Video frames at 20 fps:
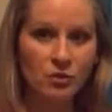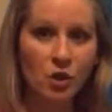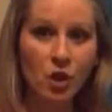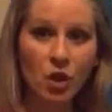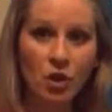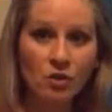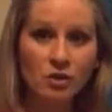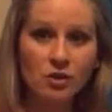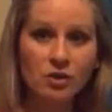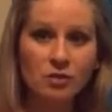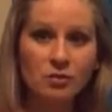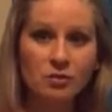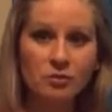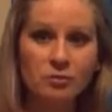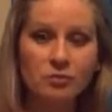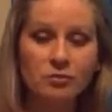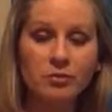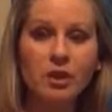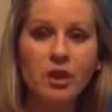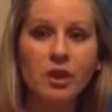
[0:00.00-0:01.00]
talk to them,
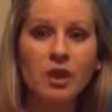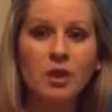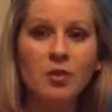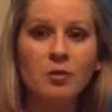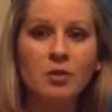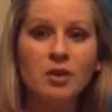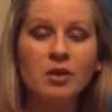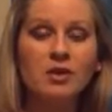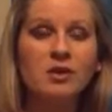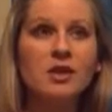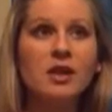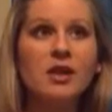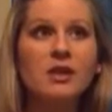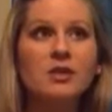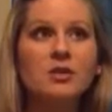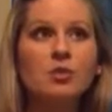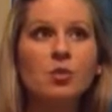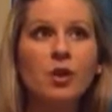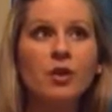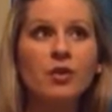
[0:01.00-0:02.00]
because
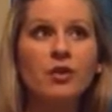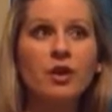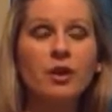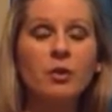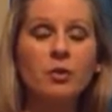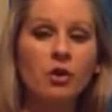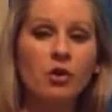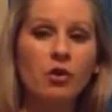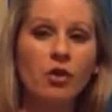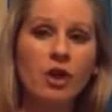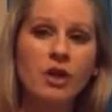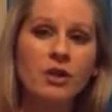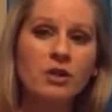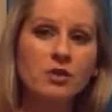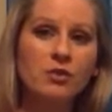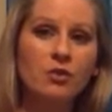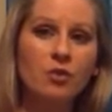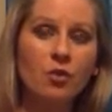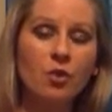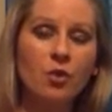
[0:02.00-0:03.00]
that's what they were
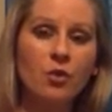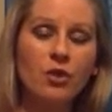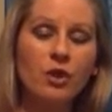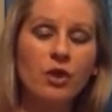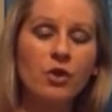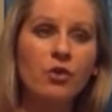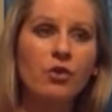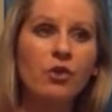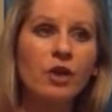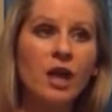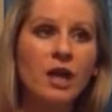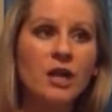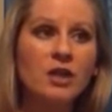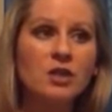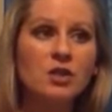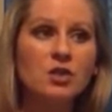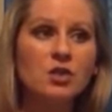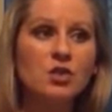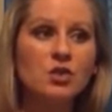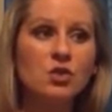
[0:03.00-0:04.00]
created for. They're
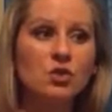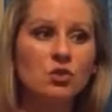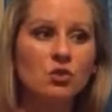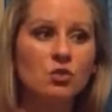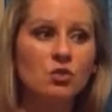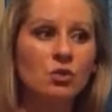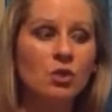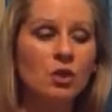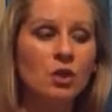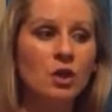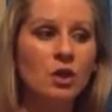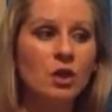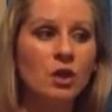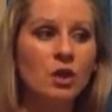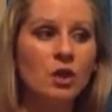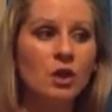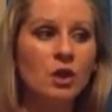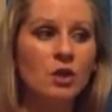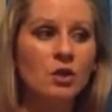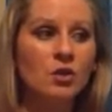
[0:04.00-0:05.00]
created
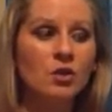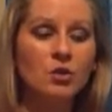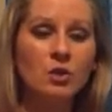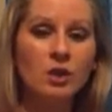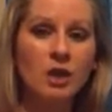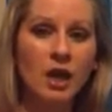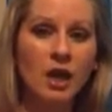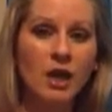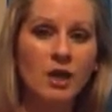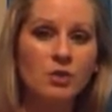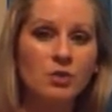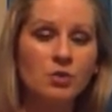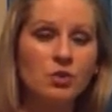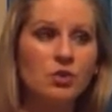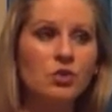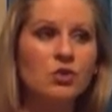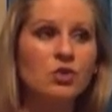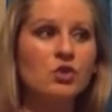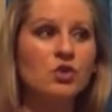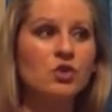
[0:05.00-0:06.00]
to engage with
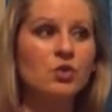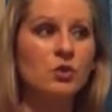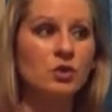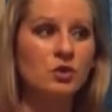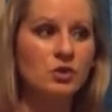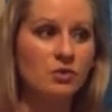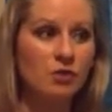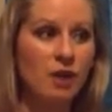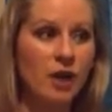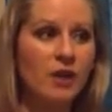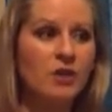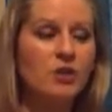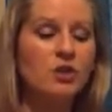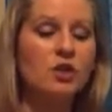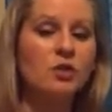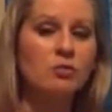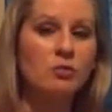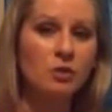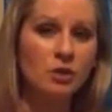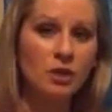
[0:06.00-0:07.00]
us, to interact, to
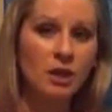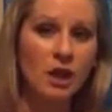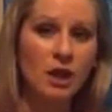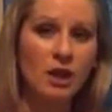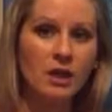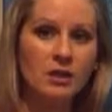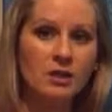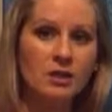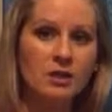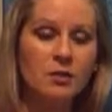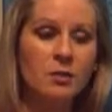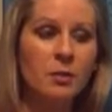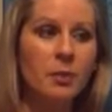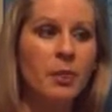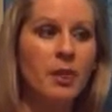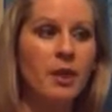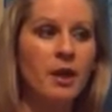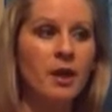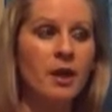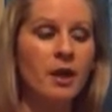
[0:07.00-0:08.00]
communicate.
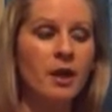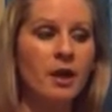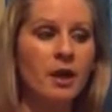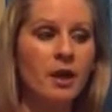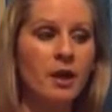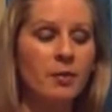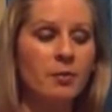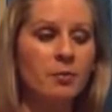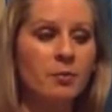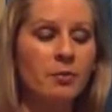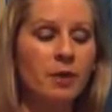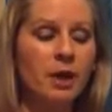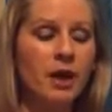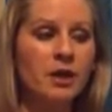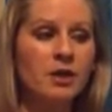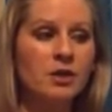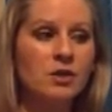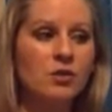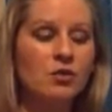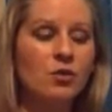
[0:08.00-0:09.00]

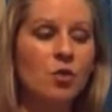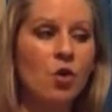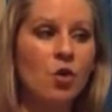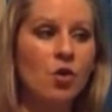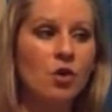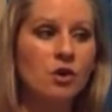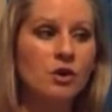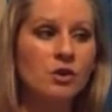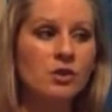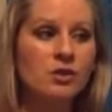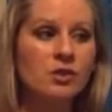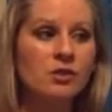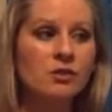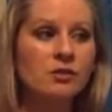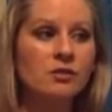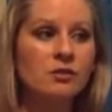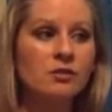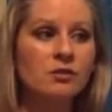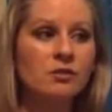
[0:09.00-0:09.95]
And of course,